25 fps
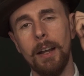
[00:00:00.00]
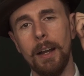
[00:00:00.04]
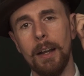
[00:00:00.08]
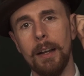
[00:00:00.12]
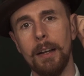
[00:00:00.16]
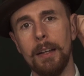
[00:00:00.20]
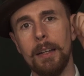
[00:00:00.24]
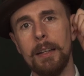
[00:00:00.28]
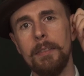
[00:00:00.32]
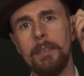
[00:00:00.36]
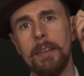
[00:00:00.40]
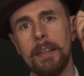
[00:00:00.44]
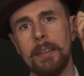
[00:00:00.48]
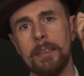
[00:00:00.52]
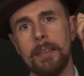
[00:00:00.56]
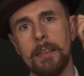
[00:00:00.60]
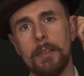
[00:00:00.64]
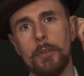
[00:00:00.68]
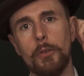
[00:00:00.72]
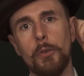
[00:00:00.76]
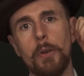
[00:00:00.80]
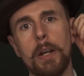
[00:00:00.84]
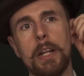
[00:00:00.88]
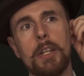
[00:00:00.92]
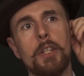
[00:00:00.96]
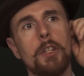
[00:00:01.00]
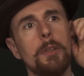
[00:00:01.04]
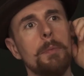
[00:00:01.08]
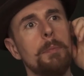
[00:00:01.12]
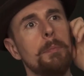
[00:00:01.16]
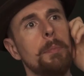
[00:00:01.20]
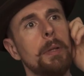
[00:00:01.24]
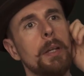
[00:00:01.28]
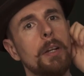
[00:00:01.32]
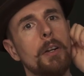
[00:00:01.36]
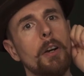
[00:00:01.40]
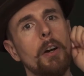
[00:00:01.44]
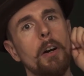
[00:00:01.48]
living situation,
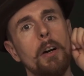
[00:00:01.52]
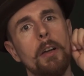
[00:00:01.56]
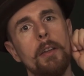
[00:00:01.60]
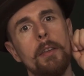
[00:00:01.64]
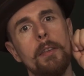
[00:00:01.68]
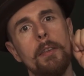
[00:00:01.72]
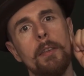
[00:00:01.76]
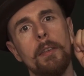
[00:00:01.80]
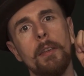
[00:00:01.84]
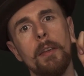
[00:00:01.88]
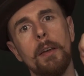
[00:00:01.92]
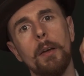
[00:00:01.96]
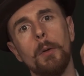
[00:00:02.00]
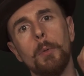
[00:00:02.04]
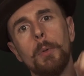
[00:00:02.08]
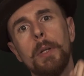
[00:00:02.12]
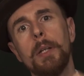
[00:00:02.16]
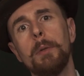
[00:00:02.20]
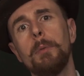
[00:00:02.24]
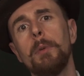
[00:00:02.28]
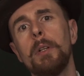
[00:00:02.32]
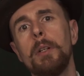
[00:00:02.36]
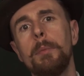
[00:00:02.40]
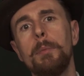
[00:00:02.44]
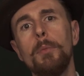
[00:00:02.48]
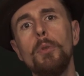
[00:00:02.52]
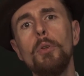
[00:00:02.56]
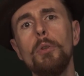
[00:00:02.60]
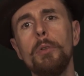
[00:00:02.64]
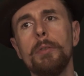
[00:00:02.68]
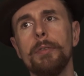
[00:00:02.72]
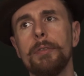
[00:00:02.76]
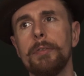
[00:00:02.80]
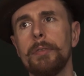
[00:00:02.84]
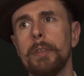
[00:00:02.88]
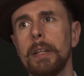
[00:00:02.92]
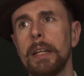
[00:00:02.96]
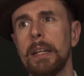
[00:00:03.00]
because we will
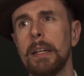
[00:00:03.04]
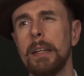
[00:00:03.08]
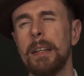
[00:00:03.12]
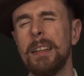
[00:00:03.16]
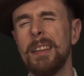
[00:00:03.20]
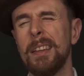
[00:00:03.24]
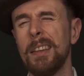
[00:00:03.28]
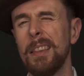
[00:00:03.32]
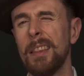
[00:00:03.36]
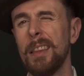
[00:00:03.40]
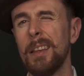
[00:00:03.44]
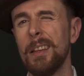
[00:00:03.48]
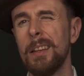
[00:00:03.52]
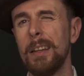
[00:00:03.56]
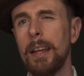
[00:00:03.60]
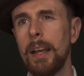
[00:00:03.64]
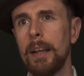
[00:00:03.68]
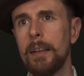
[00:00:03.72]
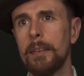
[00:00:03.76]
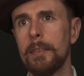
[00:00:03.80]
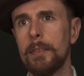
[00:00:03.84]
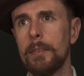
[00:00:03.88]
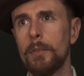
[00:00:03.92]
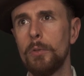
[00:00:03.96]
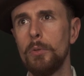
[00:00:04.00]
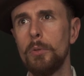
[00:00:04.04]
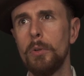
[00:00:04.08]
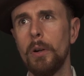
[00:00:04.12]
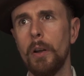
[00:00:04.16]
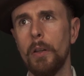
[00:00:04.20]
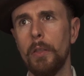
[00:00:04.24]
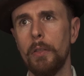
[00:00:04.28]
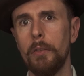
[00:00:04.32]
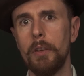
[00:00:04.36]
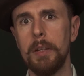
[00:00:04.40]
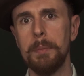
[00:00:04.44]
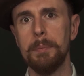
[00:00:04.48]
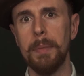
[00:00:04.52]
move in the next 2 or
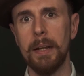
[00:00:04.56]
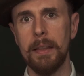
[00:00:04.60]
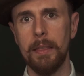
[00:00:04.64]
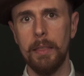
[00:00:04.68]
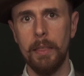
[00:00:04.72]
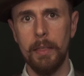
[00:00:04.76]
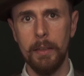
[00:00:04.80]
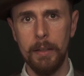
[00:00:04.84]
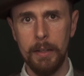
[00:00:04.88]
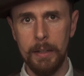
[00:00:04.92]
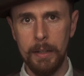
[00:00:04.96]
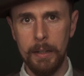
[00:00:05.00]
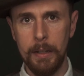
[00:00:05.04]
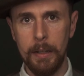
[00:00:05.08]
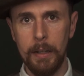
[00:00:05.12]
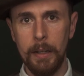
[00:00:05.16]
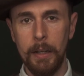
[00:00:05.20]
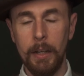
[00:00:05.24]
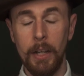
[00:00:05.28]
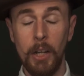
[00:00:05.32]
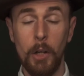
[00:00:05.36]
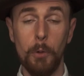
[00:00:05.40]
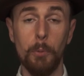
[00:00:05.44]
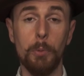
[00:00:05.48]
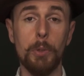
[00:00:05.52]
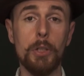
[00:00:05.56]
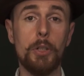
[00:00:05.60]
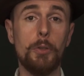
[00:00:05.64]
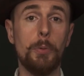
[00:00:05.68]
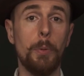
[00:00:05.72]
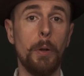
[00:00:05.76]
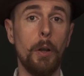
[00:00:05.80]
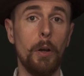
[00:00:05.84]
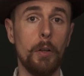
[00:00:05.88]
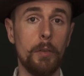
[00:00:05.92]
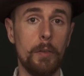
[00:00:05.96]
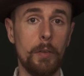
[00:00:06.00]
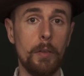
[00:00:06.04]
3 months, which
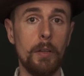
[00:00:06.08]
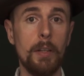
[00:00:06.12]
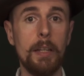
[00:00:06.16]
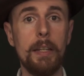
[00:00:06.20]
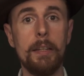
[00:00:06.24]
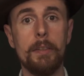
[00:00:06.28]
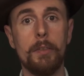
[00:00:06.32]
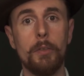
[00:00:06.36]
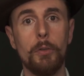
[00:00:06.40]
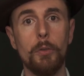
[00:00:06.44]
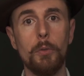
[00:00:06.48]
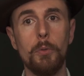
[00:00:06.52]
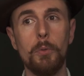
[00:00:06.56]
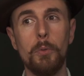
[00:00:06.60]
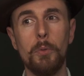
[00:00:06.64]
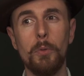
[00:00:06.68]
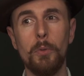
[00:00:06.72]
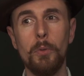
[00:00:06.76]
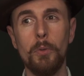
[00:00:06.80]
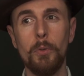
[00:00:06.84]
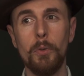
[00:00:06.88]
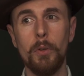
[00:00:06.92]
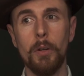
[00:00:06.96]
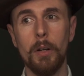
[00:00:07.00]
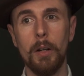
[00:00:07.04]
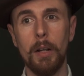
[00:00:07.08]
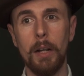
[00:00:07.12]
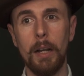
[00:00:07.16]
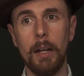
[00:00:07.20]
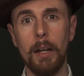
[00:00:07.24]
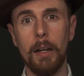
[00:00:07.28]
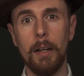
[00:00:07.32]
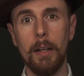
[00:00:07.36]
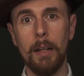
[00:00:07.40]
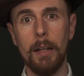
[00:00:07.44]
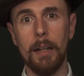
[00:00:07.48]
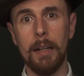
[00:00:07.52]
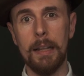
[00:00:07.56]
will also lead to
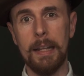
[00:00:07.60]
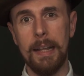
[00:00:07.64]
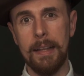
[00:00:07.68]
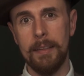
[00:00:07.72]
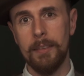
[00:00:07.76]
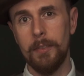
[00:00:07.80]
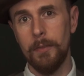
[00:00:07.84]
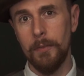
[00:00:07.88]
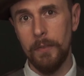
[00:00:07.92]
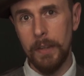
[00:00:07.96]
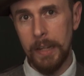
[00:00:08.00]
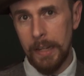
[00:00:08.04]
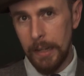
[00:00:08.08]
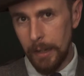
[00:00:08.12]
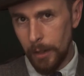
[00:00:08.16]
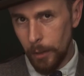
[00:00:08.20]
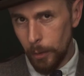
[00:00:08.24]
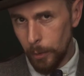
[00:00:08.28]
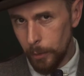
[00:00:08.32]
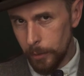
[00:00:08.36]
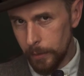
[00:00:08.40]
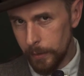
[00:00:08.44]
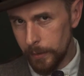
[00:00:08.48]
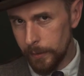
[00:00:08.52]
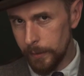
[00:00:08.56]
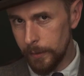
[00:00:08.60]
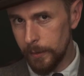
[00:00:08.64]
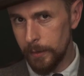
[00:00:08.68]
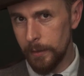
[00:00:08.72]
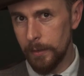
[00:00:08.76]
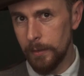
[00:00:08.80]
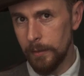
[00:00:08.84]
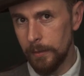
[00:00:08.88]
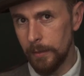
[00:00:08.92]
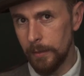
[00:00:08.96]
less videos